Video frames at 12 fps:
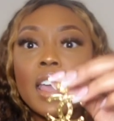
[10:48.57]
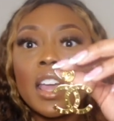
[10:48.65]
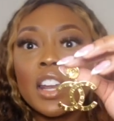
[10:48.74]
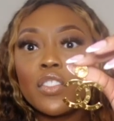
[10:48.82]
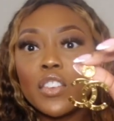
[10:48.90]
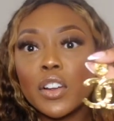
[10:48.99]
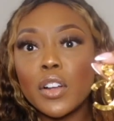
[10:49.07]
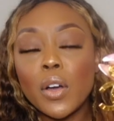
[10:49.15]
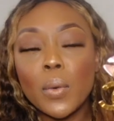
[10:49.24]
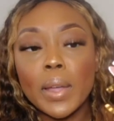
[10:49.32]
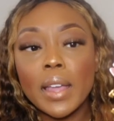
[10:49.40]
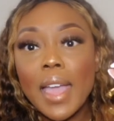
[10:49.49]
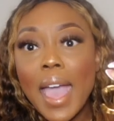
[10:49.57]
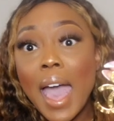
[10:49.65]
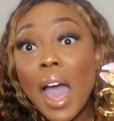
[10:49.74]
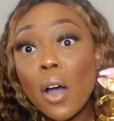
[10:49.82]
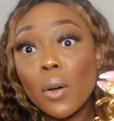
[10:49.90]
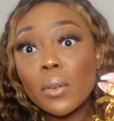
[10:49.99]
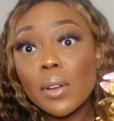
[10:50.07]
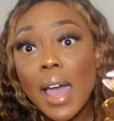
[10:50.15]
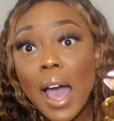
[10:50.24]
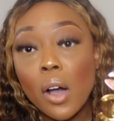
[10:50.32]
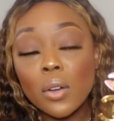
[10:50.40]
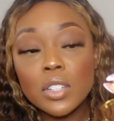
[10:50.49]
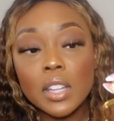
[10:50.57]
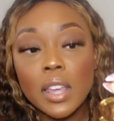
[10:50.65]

And if you're going out,